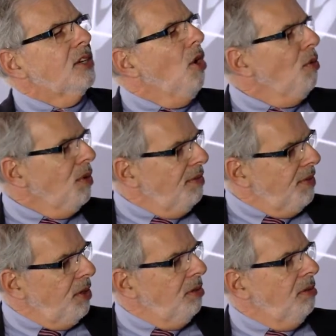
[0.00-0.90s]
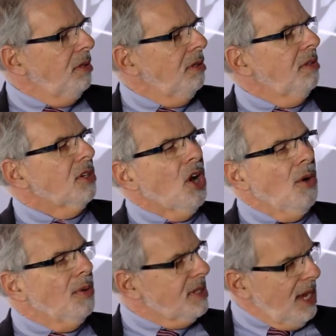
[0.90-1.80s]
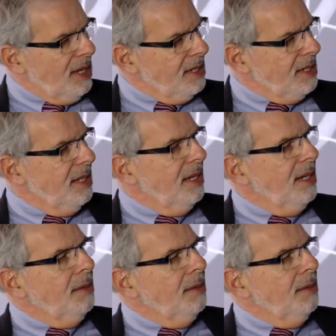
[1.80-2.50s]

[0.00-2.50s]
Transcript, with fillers: co-reviewed, co-assessed